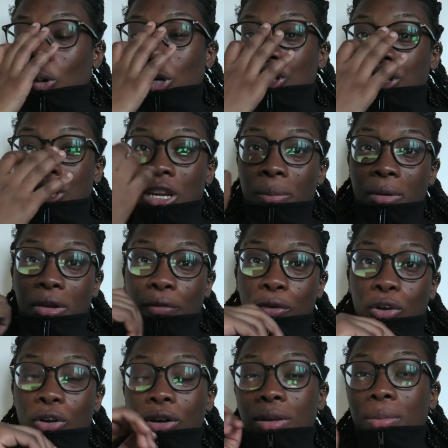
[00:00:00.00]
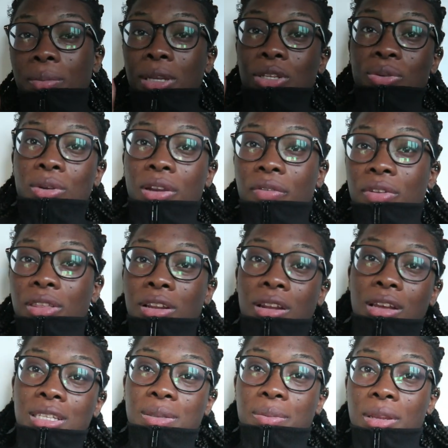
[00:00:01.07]
Watch, it's going to be a vlog. Me doing everything
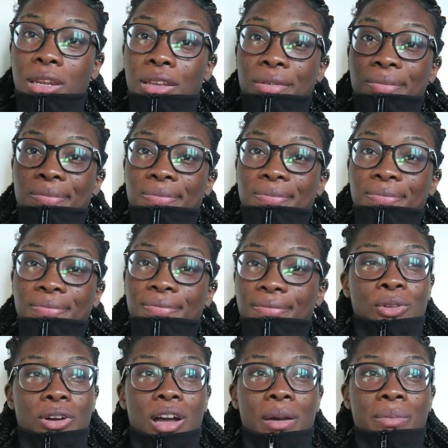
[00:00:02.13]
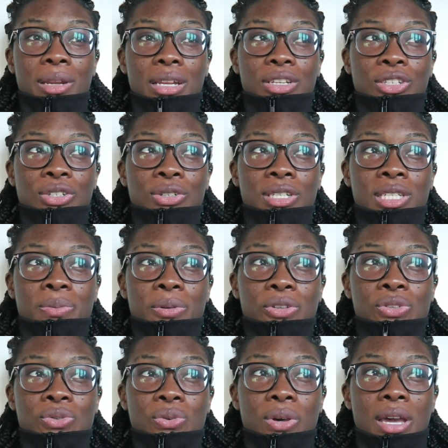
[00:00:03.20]
last minute. I'm not coming at the unis, but
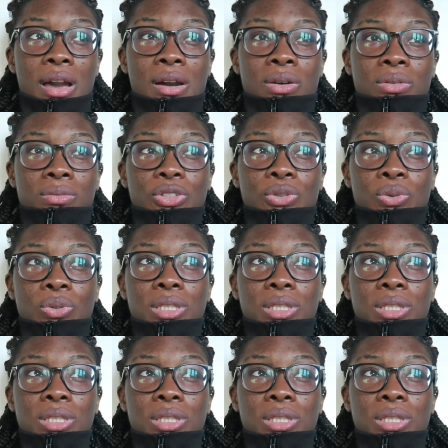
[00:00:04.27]
sort it out.